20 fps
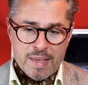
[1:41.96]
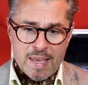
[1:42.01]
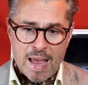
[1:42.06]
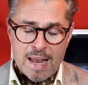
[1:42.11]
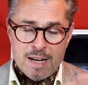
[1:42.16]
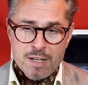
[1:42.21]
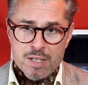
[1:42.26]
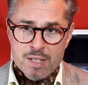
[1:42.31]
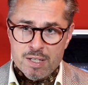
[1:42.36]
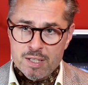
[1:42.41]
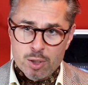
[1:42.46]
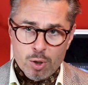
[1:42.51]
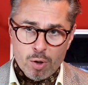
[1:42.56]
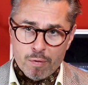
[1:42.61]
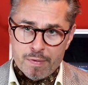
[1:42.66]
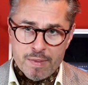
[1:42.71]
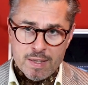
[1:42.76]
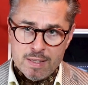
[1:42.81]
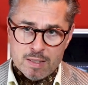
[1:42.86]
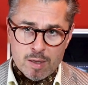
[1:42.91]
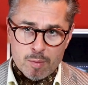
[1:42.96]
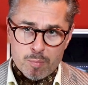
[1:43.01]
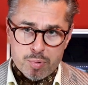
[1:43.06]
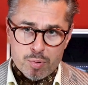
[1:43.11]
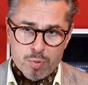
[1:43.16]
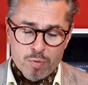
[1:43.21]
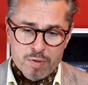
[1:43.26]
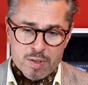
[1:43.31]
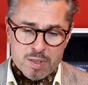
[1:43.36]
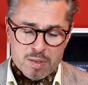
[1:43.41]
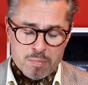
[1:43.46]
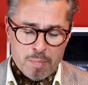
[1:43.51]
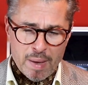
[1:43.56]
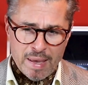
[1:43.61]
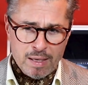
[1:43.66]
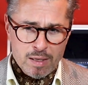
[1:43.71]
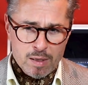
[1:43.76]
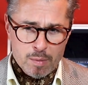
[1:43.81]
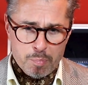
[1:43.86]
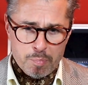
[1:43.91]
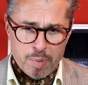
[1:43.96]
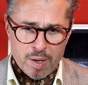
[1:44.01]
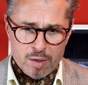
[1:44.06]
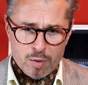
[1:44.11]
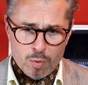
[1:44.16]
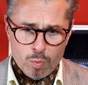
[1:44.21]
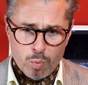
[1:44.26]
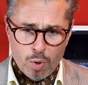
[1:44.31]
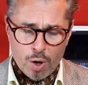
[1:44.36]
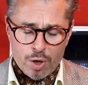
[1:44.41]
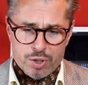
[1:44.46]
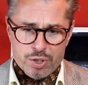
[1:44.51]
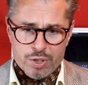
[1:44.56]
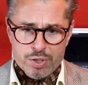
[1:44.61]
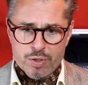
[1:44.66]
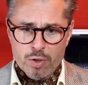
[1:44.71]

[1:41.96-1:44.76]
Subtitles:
entity of these improvements make a better watch.